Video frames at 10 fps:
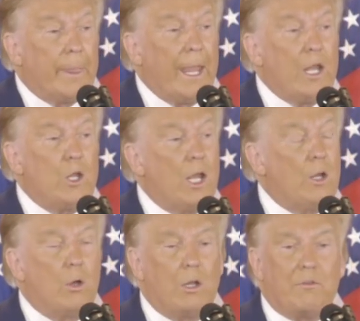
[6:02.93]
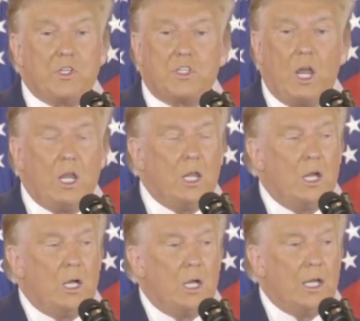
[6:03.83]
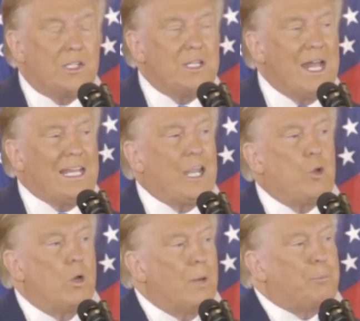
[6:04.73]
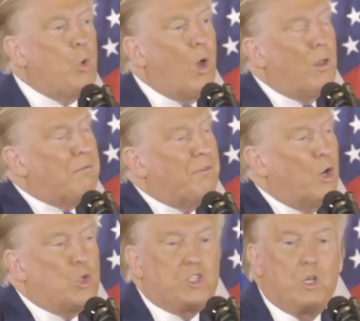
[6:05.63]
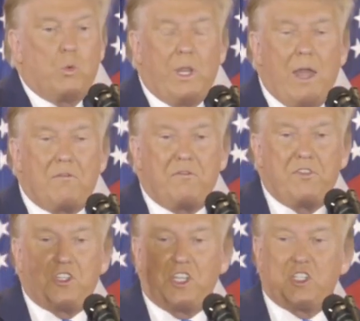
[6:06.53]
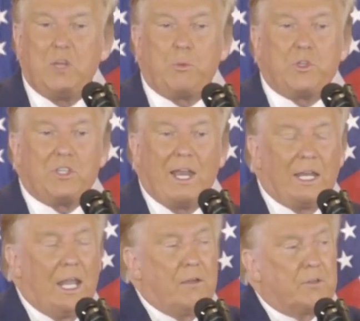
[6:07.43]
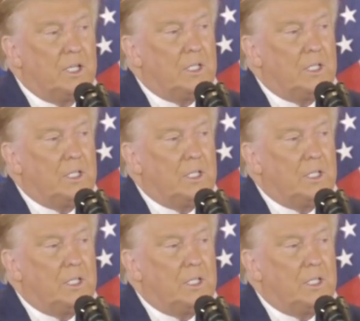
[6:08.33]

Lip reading: And all of a sudden, it's not like we're up 12 votes and we have 60% left.